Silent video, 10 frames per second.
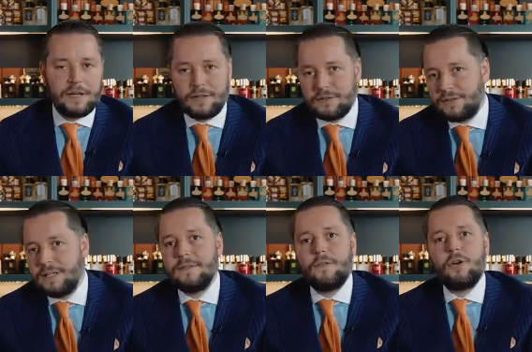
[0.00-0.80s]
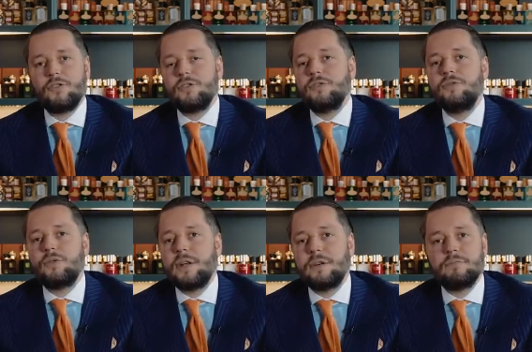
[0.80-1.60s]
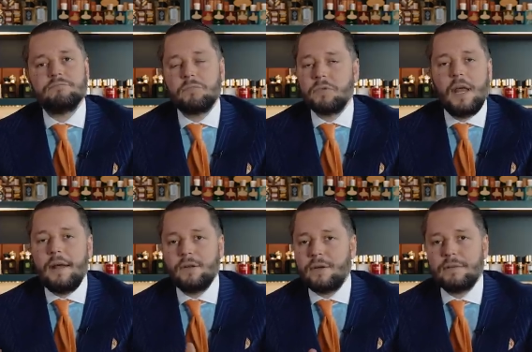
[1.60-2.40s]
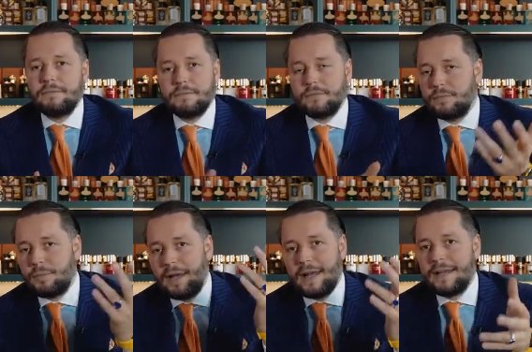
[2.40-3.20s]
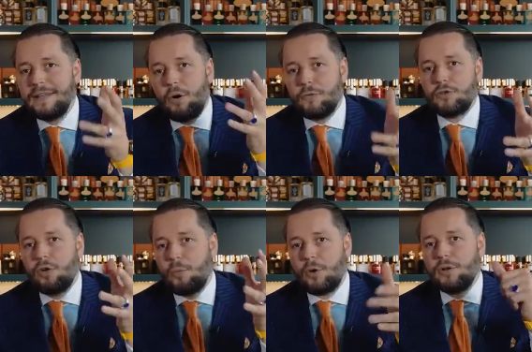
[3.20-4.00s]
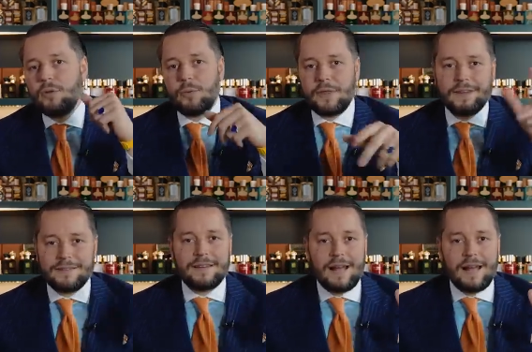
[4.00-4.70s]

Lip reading: take a steel version, you can buy any offshore model with this